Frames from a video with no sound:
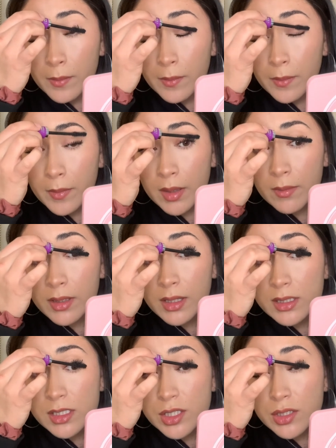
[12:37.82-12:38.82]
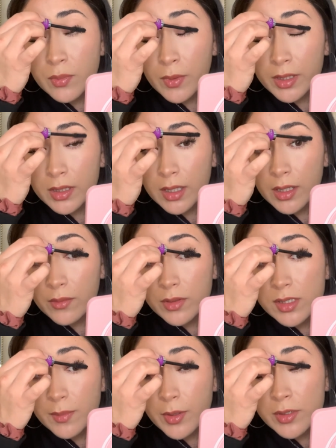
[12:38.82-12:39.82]
Maybe that's just what they were
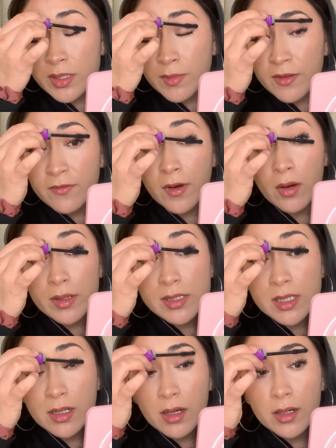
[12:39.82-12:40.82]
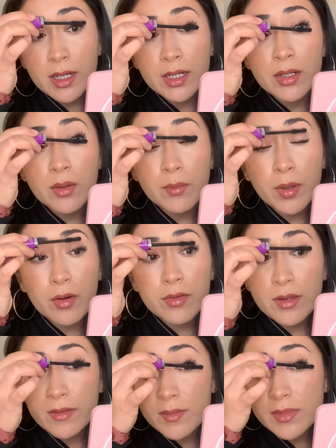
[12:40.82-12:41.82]
supposed to be focusing on. I know both of
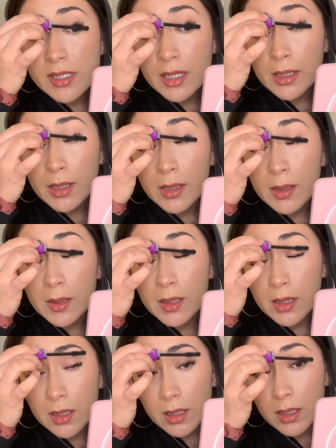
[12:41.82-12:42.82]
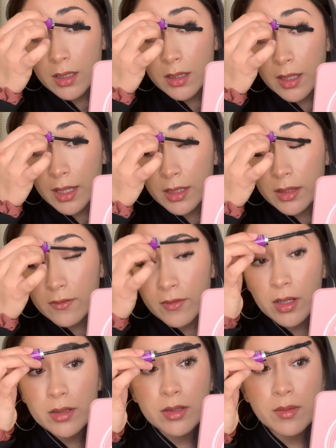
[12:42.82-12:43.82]
them say length and
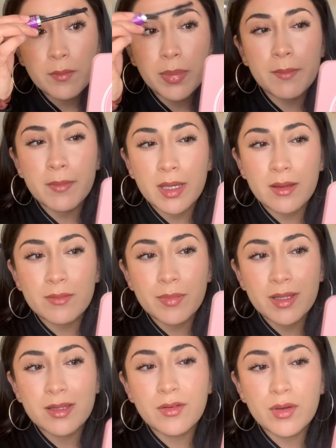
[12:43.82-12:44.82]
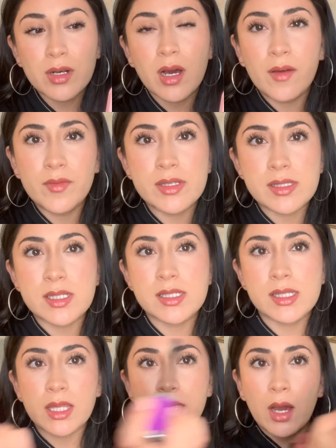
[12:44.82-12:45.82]
volume, but you can obviously
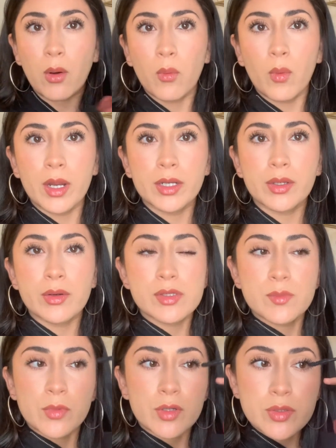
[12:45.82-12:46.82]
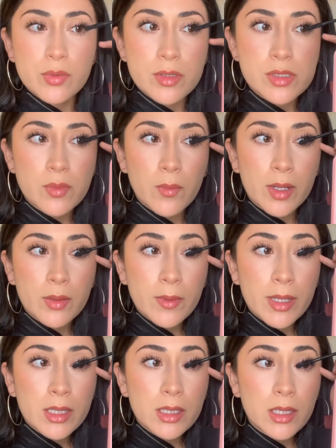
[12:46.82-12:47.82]
see that one goes more towards one way
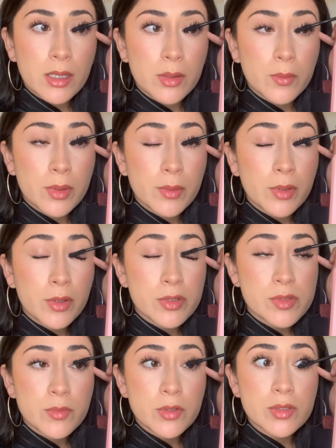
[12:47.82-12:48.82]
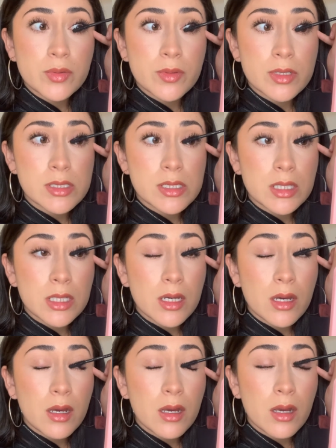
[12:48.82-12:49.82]
and the other one goes more towards the
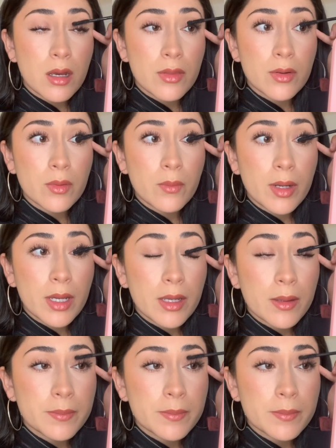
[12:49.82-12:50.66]
other way.